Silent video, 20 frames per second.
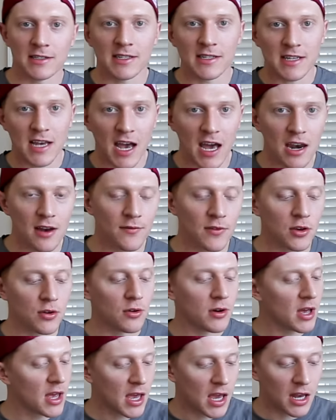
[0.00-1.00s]
He's ahead of
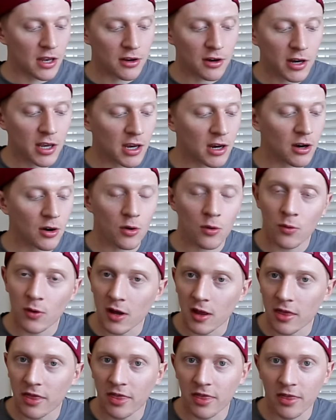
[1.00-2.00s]
you and you're here
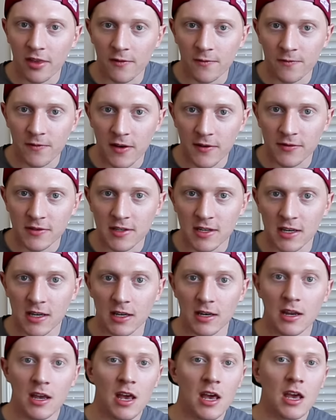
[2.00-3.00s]
with the
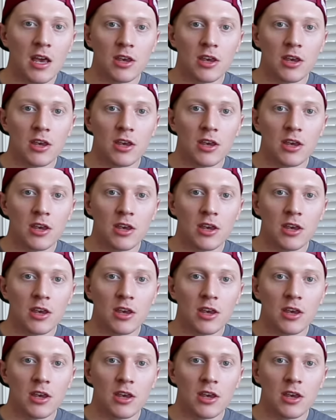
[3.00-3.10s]
15.